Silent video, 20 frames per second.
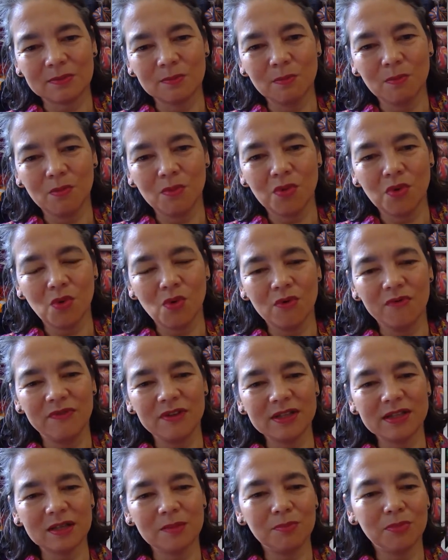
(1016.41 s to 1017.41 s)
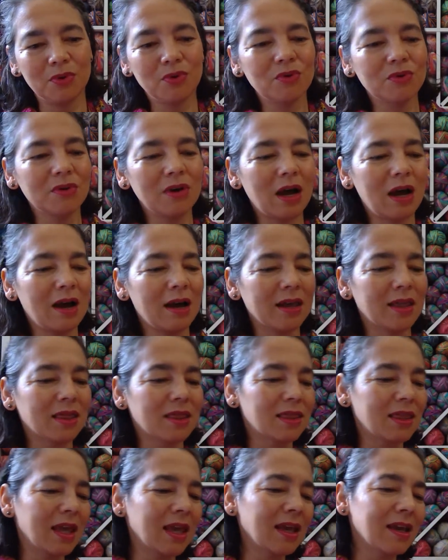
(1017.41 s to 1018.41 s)
more visible, I
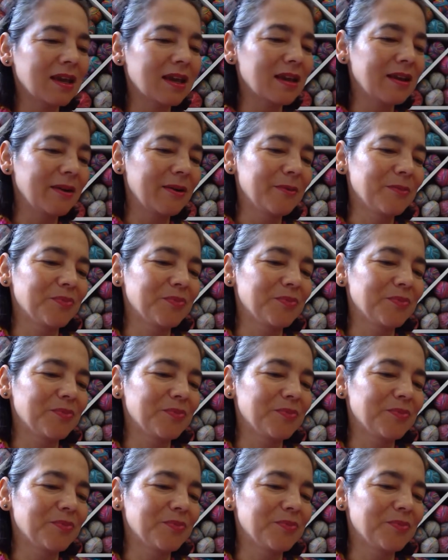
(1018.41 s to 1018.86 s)
think,